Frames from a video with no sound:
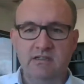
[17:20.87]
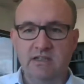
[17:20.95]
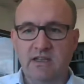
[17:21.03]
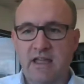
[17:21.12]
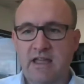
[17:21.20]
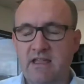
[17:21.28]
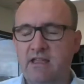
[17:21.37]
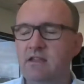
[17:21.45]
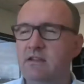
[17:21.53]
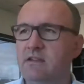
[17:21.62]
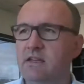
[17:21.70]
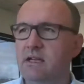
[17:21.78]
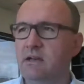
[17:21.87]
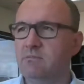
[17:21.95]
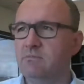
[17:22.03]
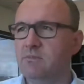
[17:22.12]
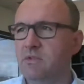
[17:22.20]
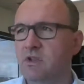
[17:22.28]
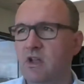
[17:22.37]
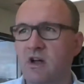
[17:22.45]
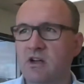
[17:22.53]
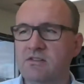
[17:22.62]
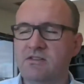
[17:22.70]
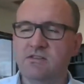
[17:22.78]
delay,
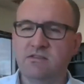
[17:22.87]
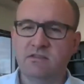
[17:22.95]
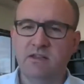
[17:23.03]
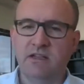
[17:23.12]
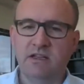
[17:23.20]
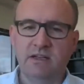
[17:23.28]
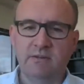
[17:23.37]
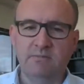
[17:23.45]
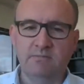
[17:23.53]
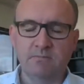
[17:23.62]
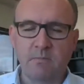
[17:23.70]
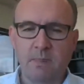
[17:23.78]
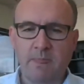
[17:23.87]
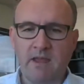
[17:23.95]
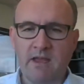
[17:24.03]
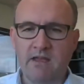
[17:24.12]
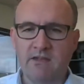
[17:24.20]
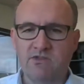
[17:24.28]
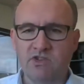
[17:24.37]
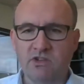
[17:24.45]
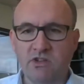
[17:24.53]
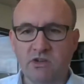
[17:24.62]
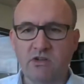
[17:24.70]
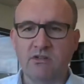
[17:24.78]
loss,
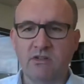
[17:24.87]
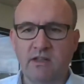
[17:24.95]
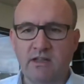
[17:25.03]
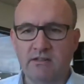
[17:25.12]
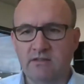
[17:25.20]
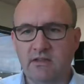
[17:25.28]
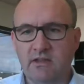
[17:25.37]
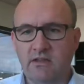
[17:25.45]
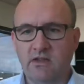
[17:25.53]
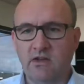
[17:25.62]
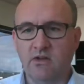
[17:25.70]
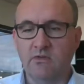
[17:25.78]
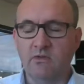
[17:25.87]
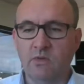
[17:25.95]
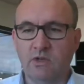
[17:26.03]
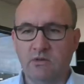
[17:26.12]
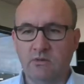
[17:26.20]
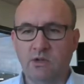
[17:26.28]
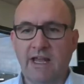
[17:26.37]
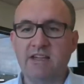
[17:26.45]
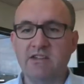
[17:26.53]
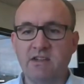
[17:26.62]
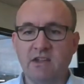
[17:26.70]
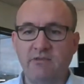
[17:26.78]
jitter, will
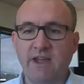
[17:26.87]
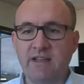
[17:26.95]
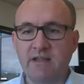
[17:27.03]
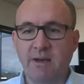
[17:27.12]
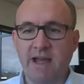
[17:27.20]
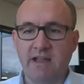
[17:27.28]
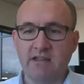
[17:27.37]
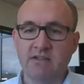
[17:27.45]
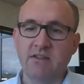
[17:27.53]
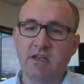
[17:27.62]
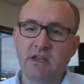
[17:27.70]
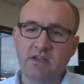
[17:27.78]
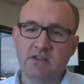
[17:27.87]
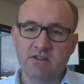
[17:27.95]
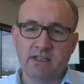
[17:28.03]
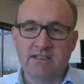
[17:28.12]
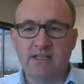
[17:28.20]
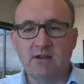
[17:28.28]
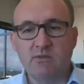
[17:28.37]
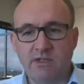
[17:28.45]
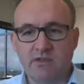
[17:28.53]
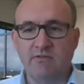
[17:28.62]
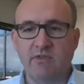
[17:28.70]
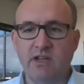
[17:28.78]
actually affect the packets. So that's how
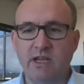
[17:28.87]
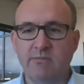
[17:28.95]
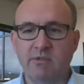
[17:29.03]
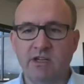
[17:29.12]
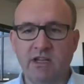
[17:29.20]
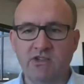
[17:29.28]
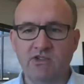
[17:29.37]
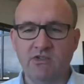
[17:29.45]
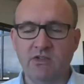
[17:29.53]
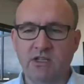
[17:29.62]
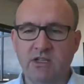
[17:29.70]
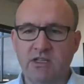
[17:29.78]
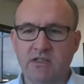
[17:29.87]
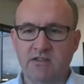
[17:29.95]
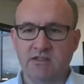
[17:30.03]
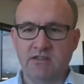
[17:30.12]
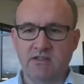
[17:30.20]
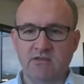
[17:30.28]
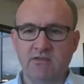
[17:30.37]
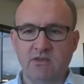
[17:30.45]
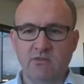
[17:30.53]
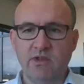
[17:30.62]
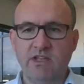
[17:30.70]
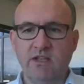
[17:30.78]
we define emulation. Is it's
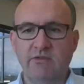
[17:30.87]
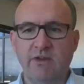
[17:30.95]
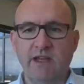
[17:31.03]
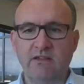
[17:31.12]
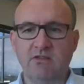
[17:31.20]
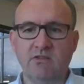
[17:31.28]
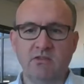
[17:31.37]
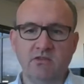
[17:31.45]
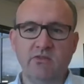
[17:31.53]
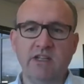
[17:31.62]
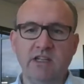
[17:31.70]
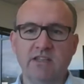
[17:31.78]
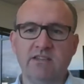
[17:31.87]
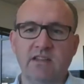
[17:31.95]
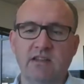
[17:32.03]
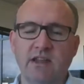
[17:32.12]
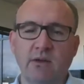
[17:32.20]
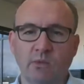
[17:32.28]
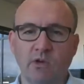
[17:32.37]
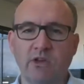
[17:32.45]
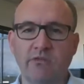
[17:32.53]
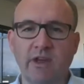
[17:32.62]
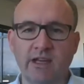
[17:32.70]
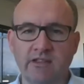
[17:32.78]
the real effect or a realistic network
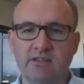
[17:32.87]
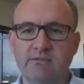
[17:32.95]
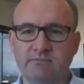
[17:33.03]
effect.